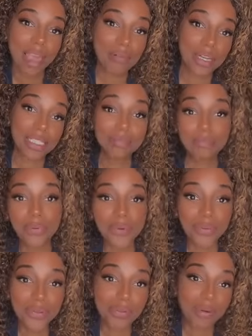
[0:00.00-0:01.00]
I want to
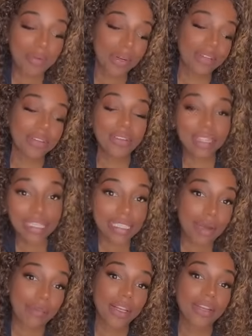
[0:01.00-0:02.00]
spoil you. I want to do
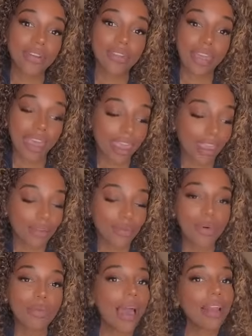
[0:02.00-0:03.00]
this. I want to do that.
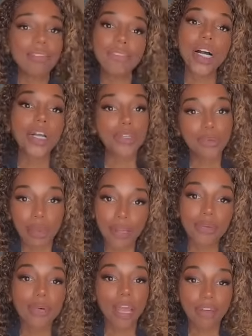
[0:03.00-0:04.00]
Well, why the fuck you
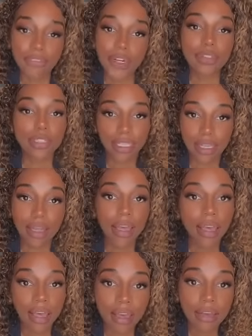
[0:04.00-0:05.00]
ain't do it at first then,
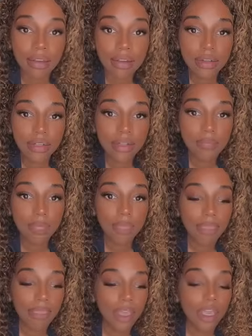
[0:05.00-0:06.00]
huh?
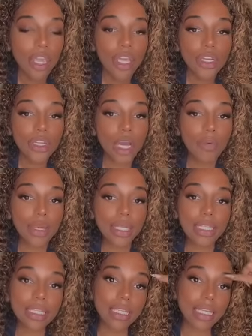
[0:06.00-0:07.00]
No, we
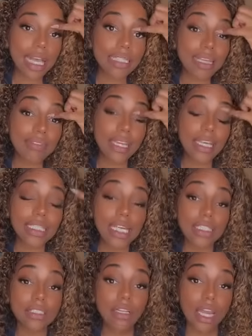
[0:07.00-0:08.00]
did the next 7 days
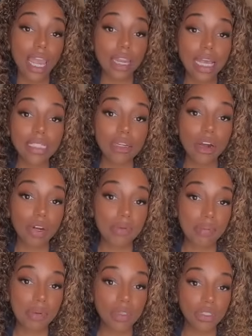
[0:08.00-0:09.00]
yesterday. That's already
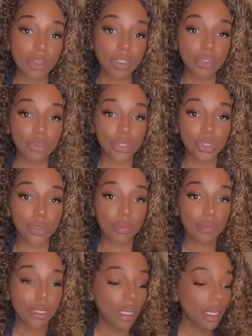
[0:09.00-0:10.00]
been posted on
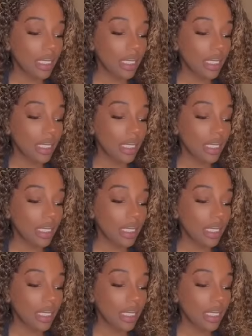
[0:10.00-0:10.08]
YouTube.